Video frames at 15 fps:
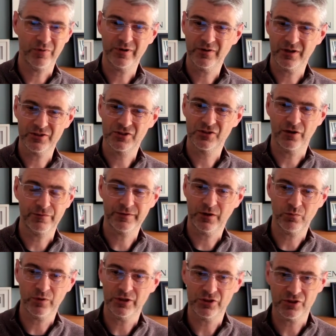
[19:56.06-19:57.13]
on stuff
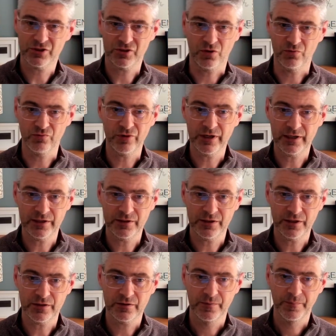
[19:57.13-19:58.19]
that we just don't really
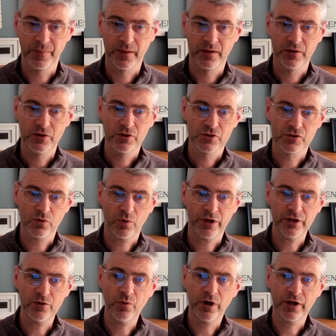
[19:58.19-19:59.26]
need. So what
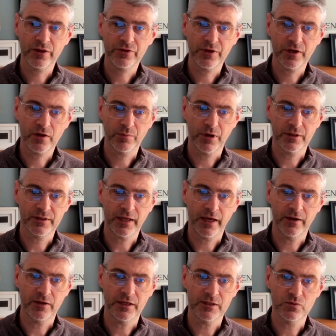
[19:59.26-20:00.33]
you want to think about
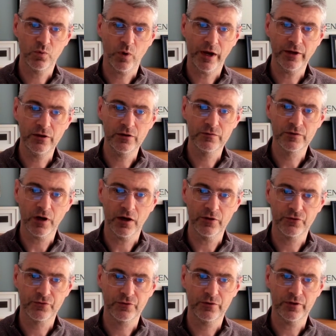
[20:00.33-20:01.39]
then is, when you've gone
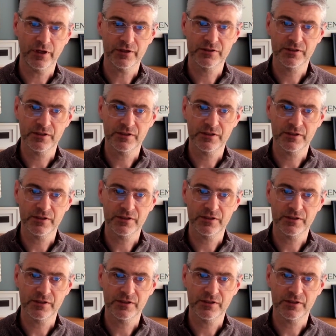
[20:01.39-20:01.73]
through this,